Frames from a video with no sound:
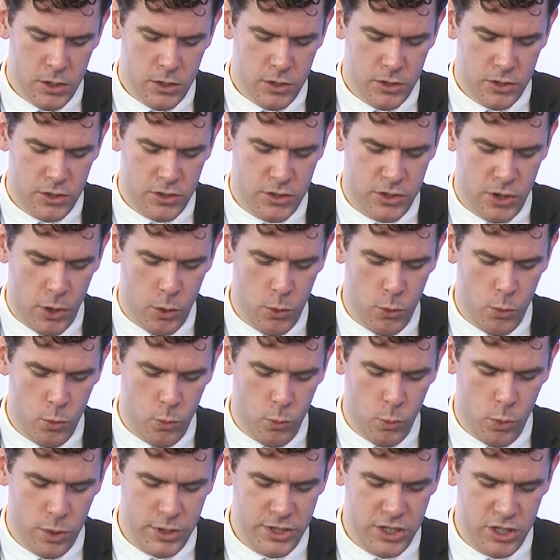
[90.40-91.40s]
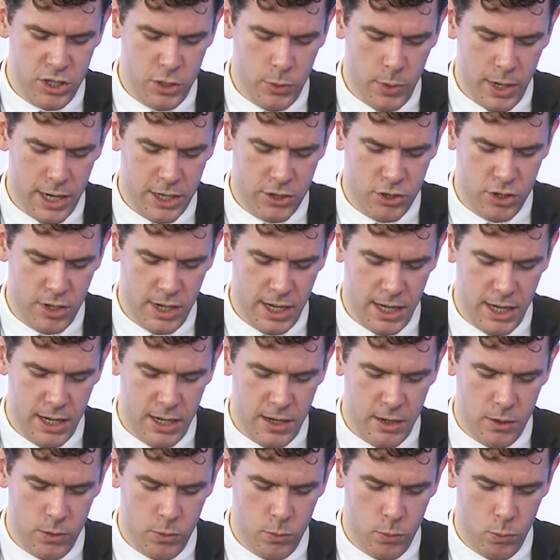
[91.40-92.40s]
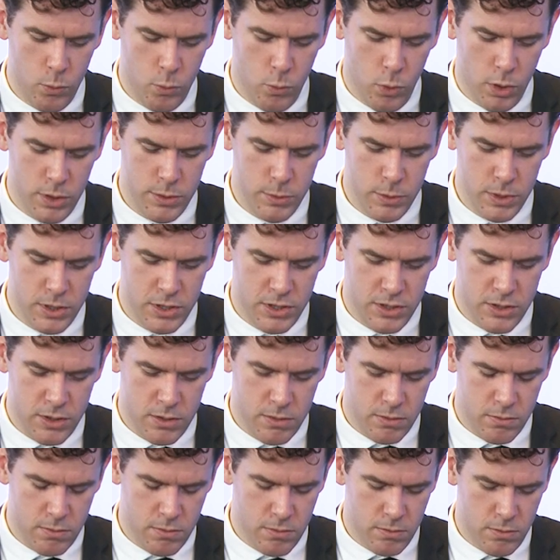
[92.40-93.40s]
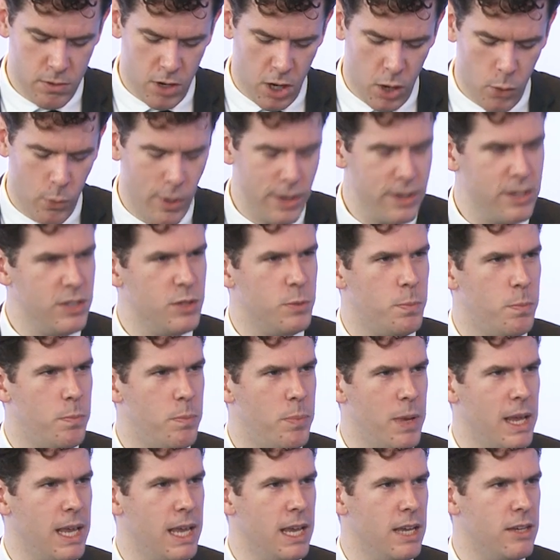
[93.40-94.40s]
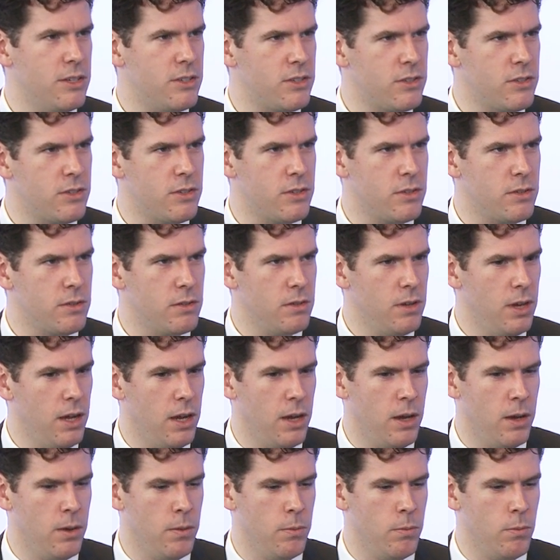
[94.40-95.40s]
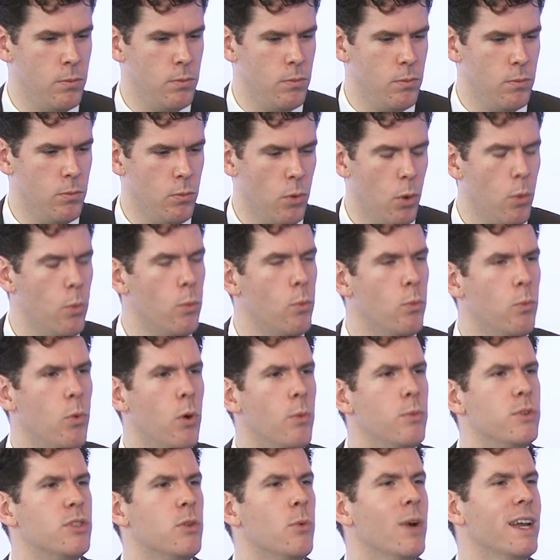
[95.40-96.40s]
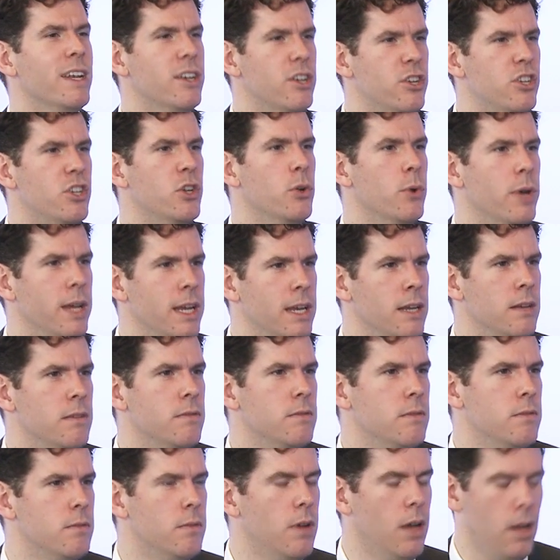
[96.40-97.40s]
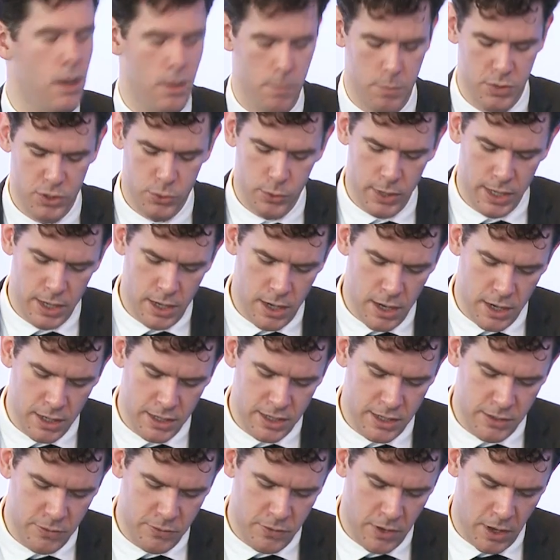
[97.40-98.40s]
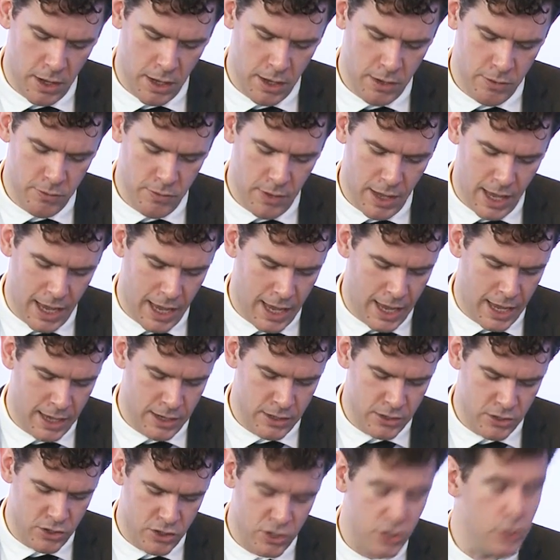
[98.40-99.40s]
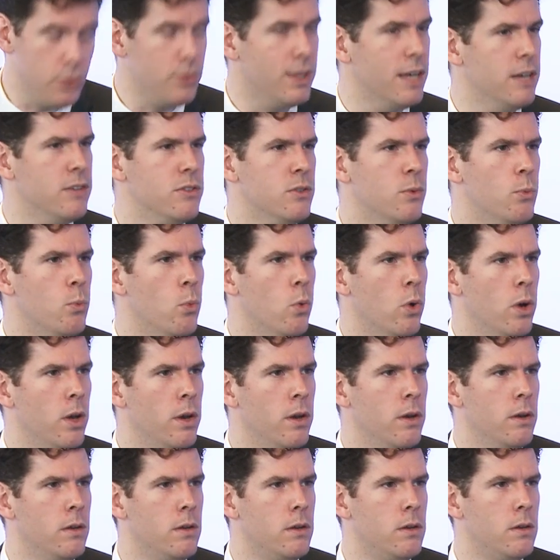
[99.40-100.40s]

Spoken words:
So what was Oanda's biggest, what was Oanda doing between 95 and 2001?